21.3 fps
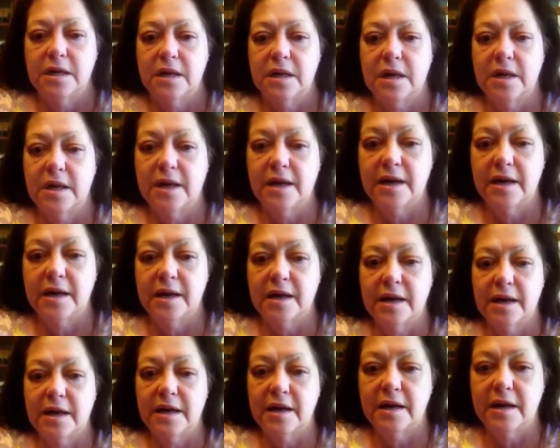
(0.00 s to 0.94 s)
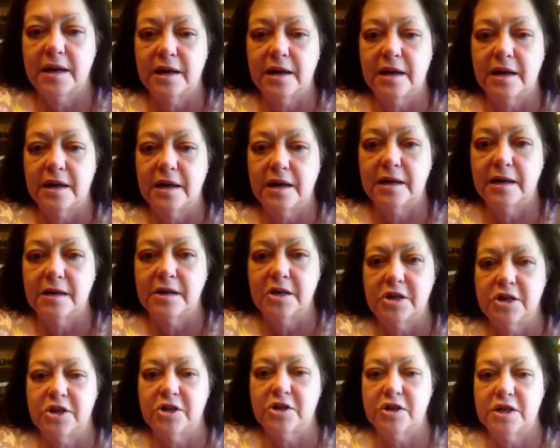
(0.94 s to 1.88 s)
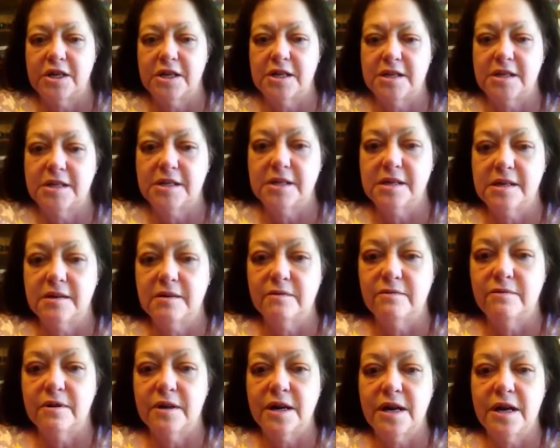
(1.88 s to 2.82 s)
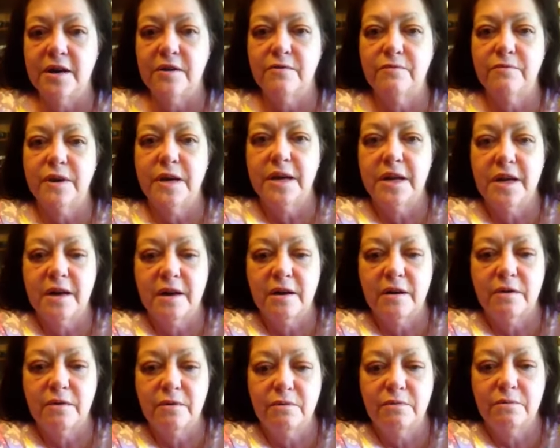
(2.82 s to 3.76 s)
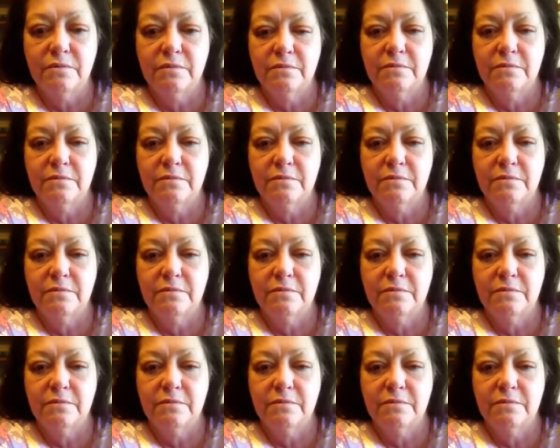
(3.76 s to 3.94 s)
Uh, Darn it. Well, here we go.